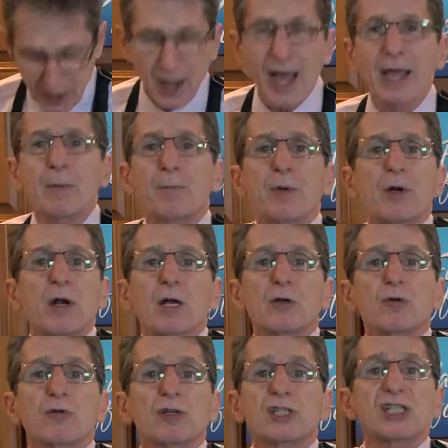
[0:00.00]
I could put it on
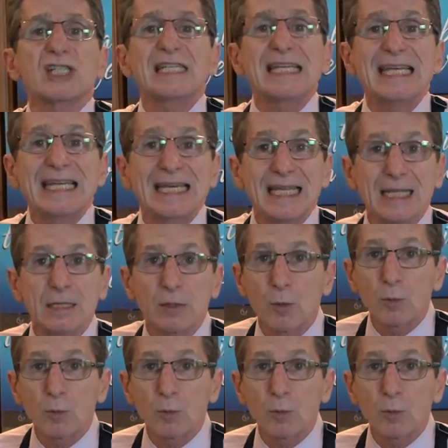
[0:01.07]
crostini.